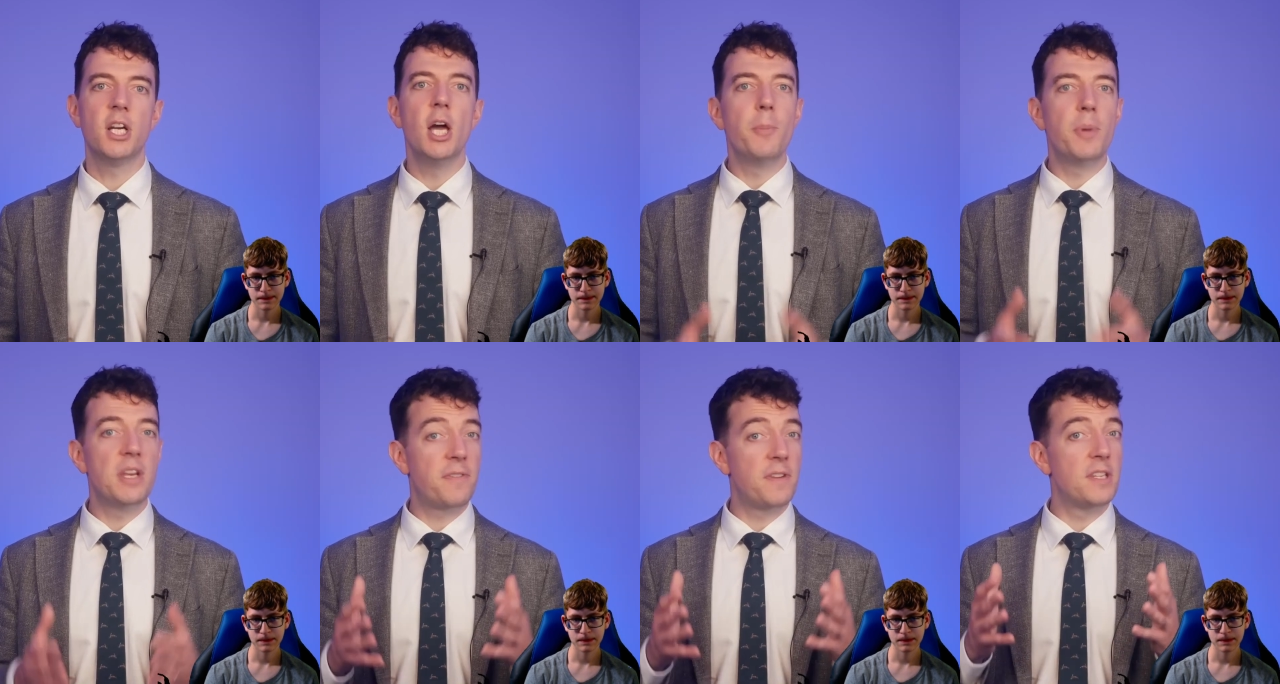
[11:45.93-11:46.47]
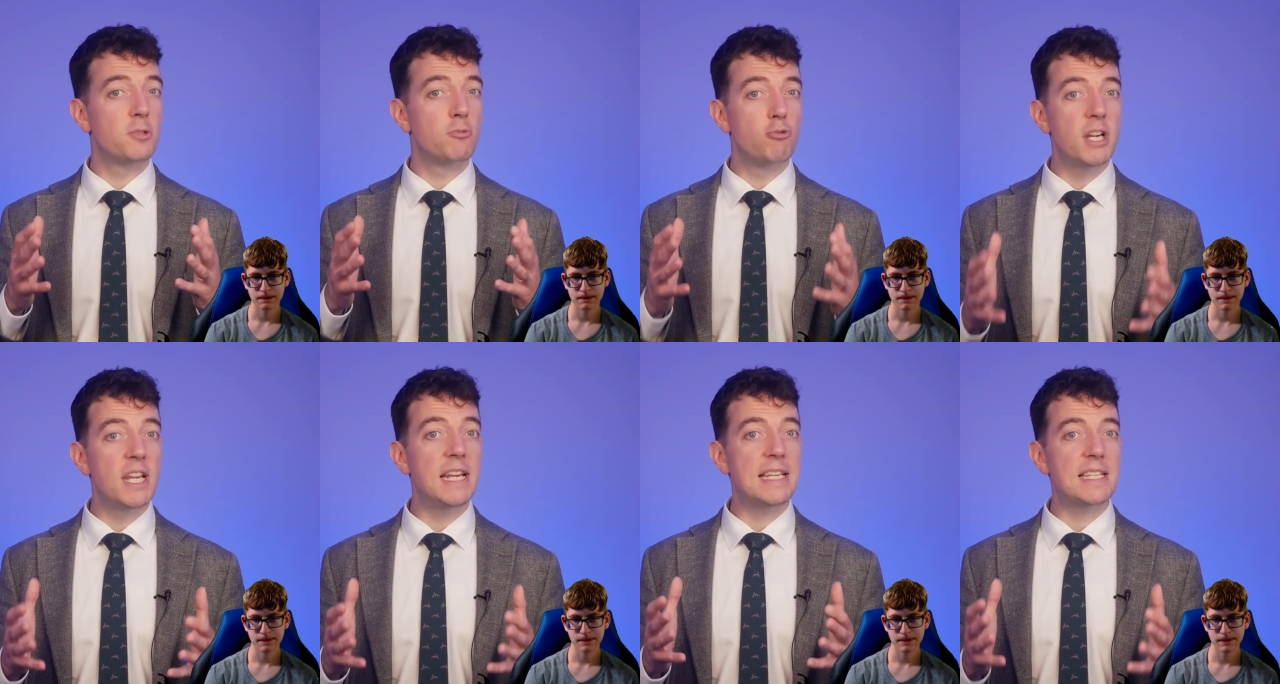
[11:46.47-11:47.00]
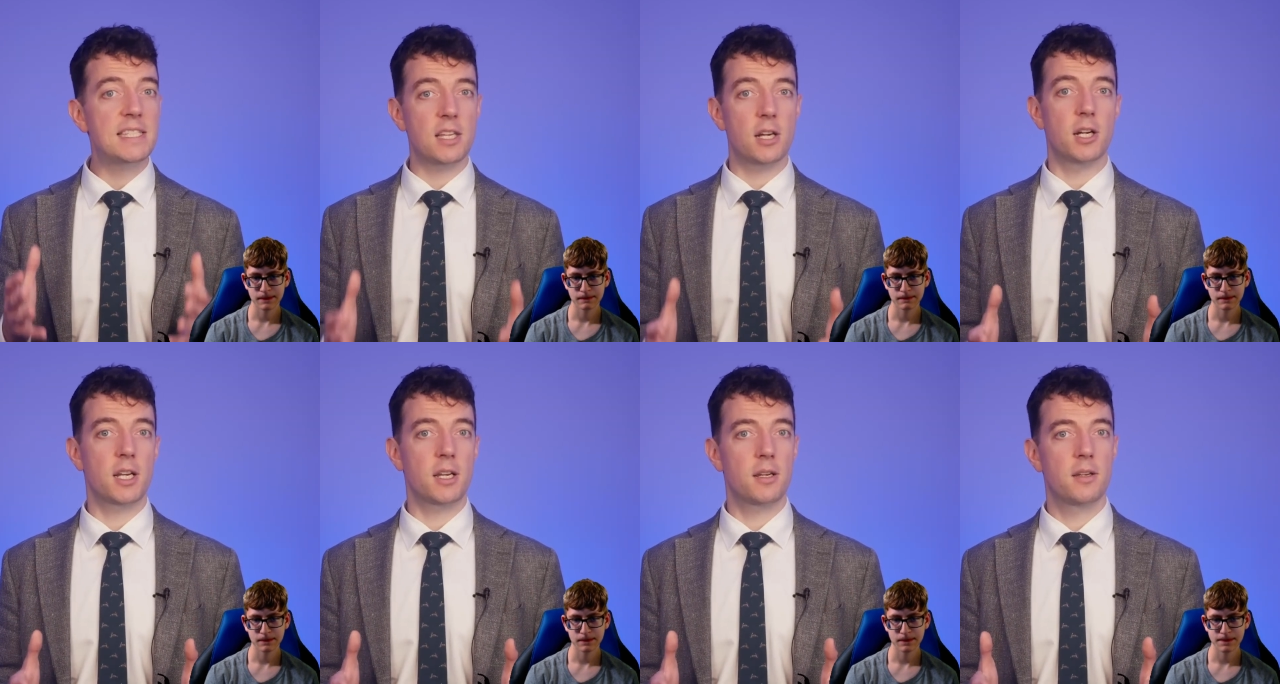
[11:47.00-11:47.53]
Speaker 1: But if it is really
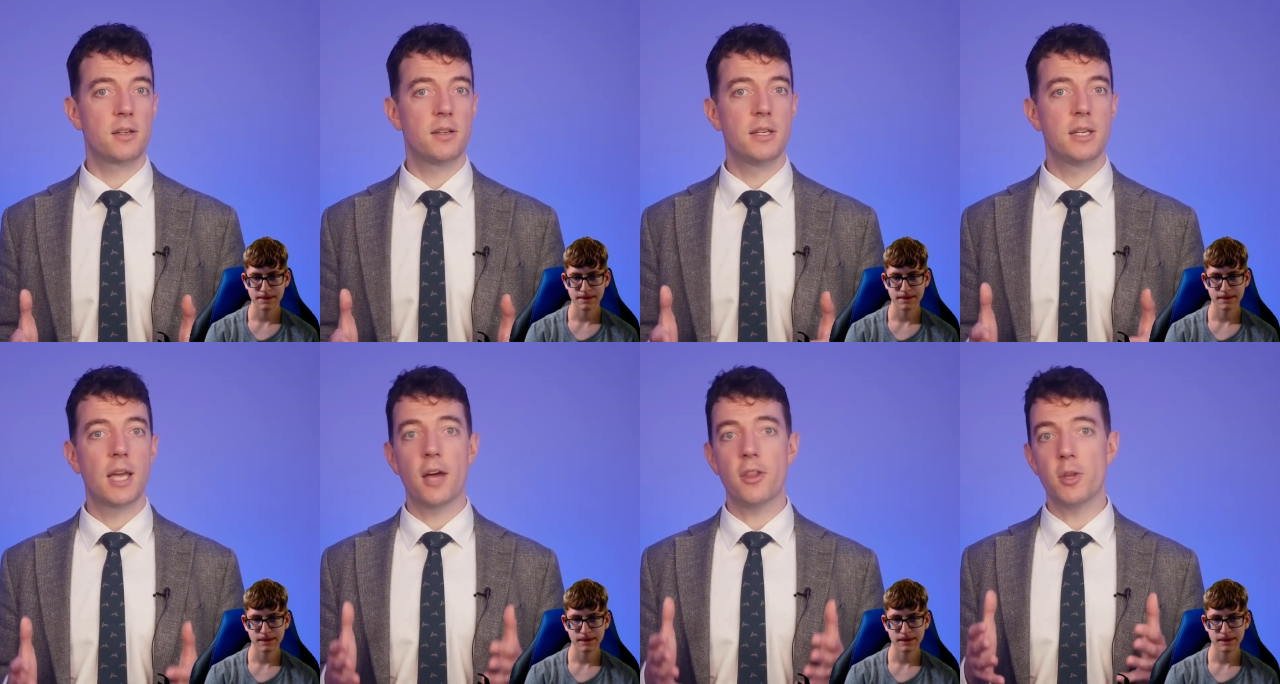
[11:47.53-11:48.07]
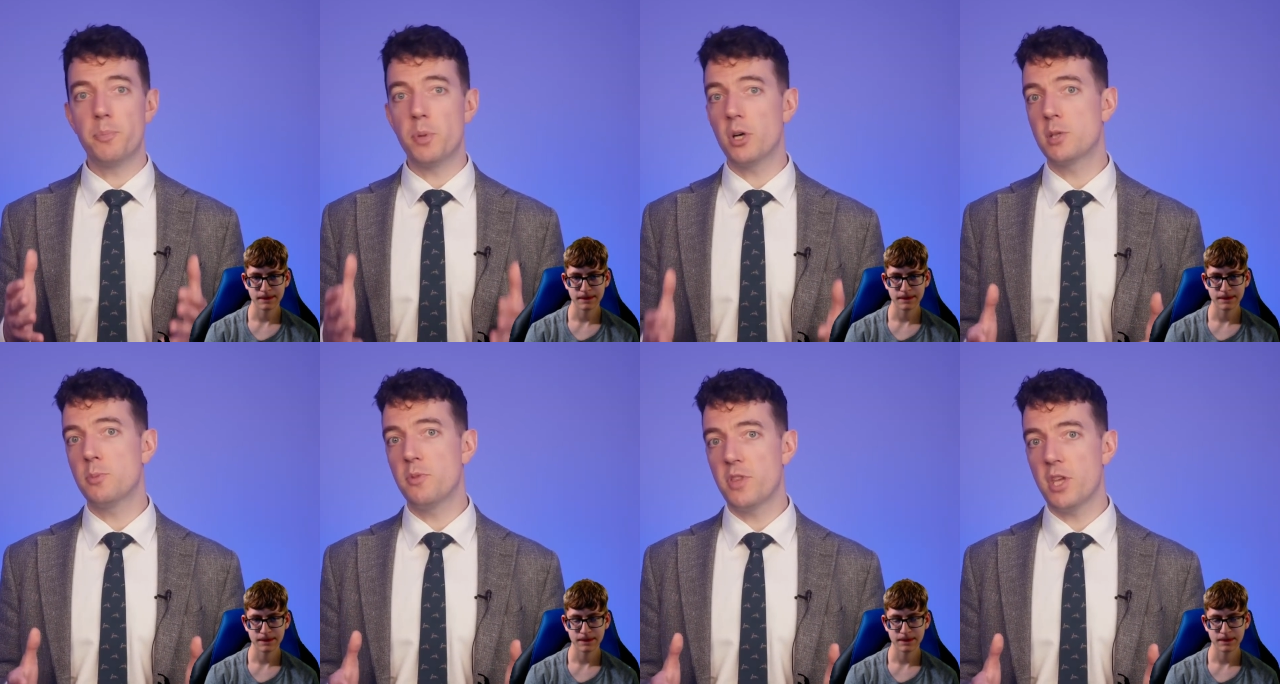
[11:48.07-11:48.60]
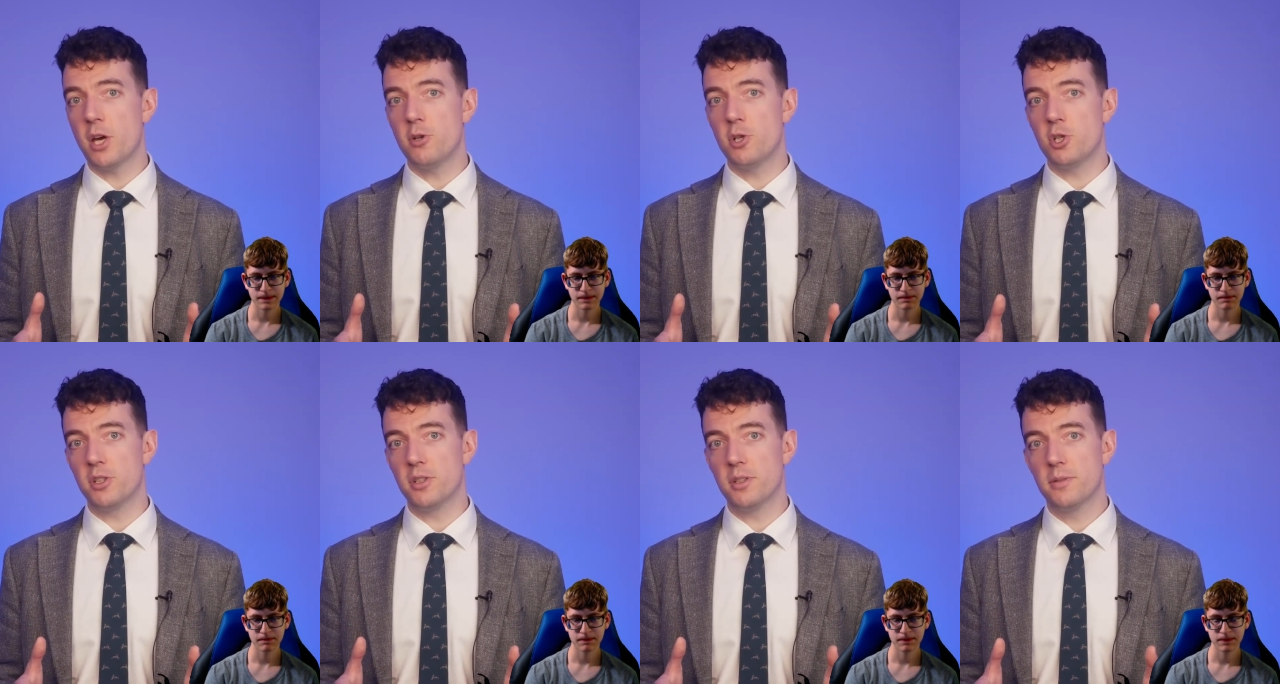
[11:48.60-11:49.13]
stuck at the bottom of the
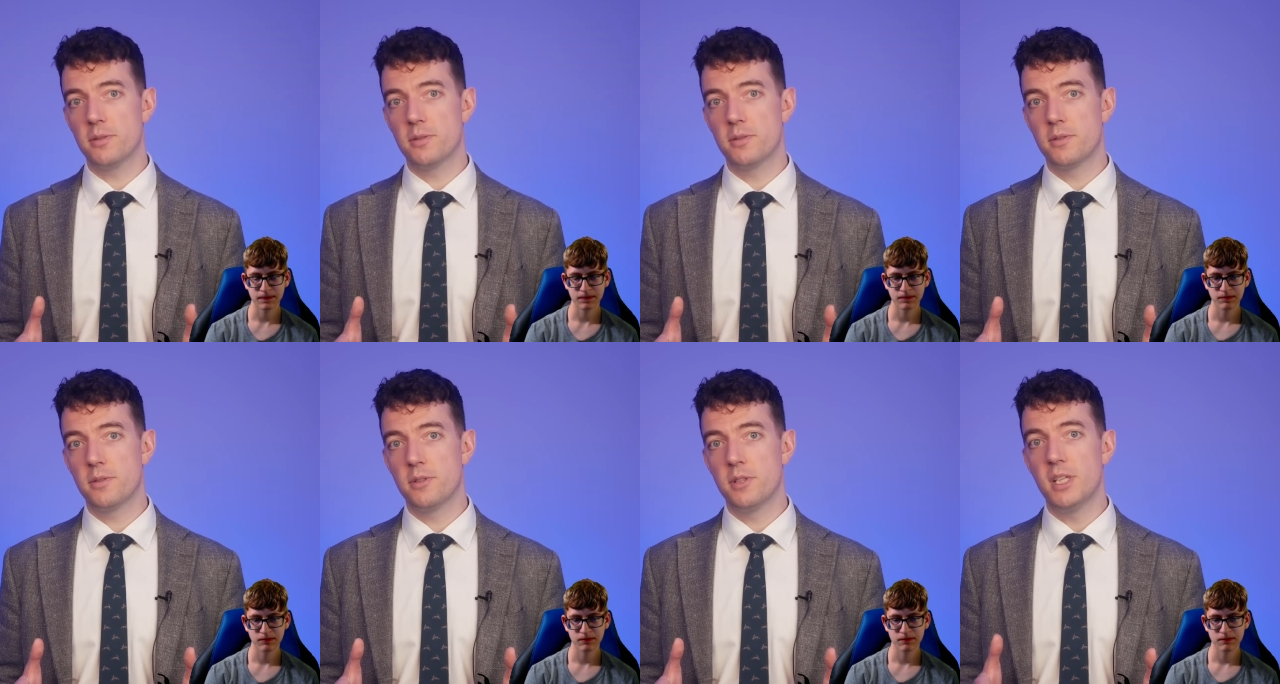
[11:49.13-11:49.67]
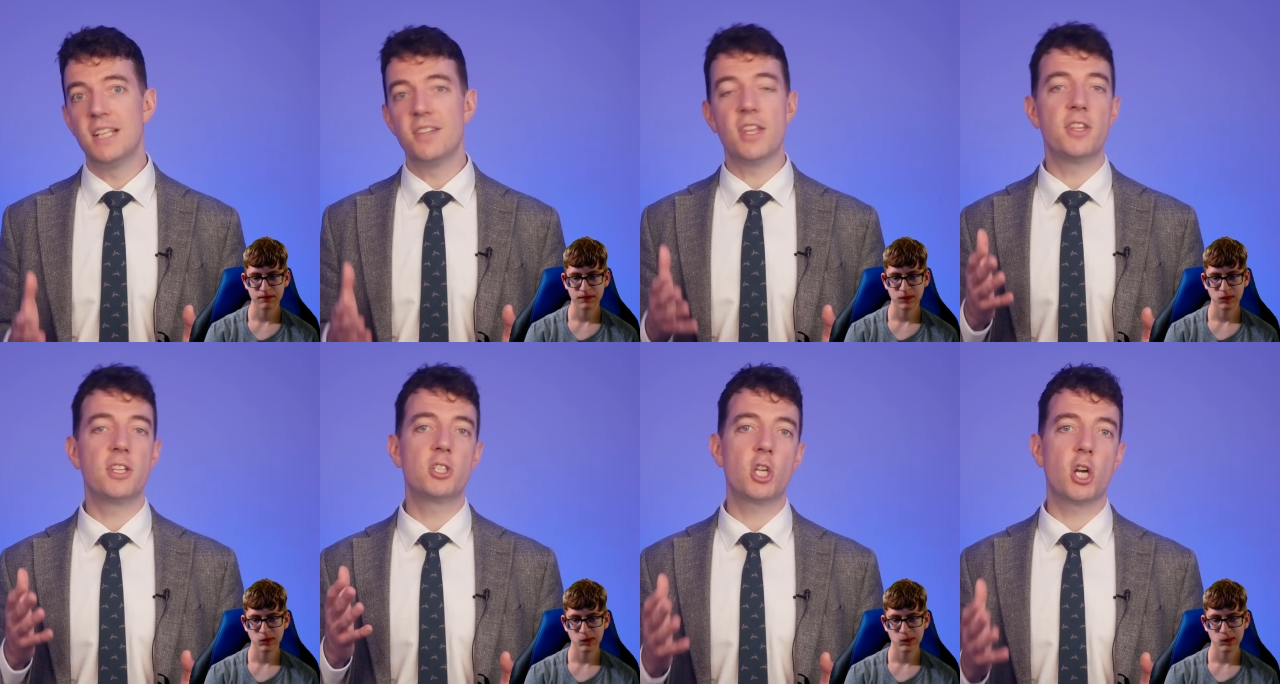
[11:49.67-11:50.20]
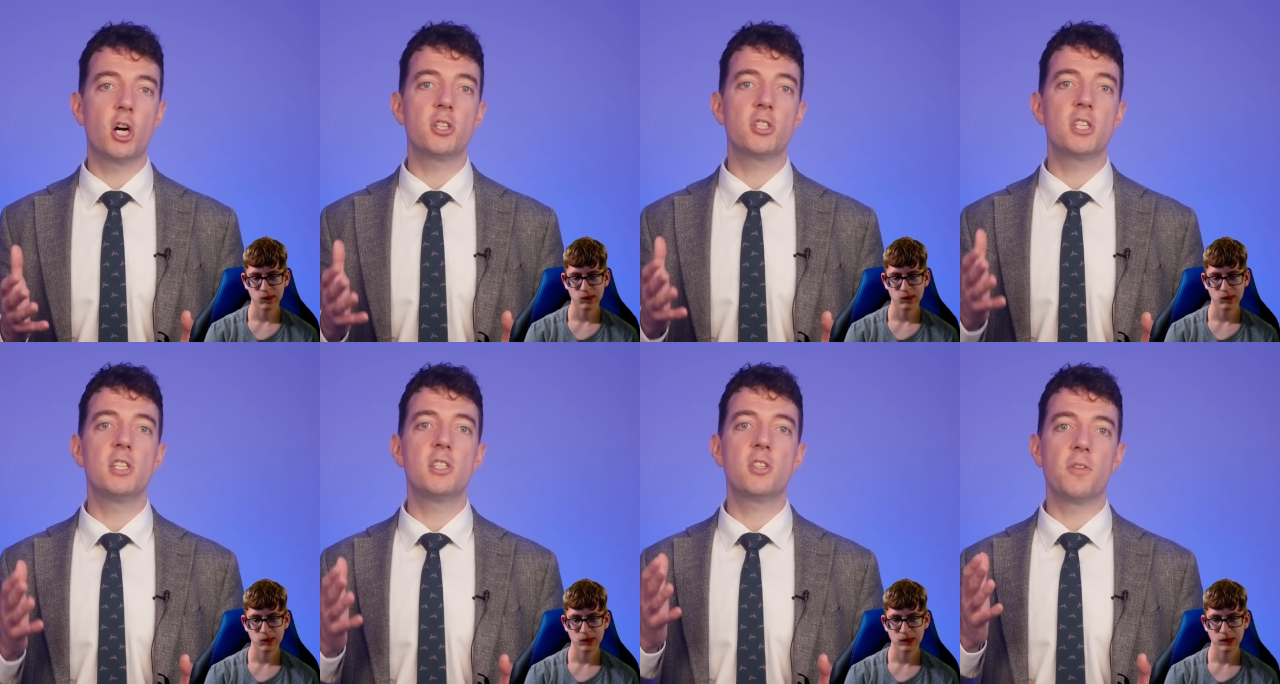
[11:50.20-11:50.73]
ocean, then the
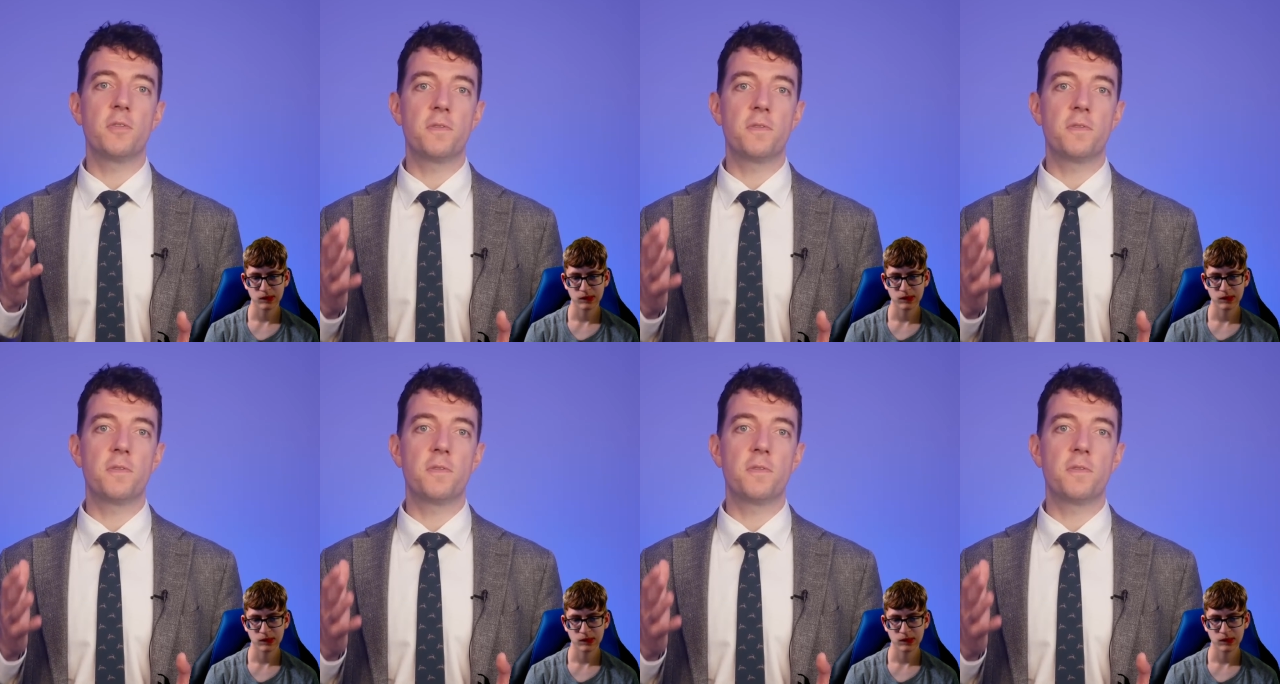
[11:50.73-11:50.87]
chances of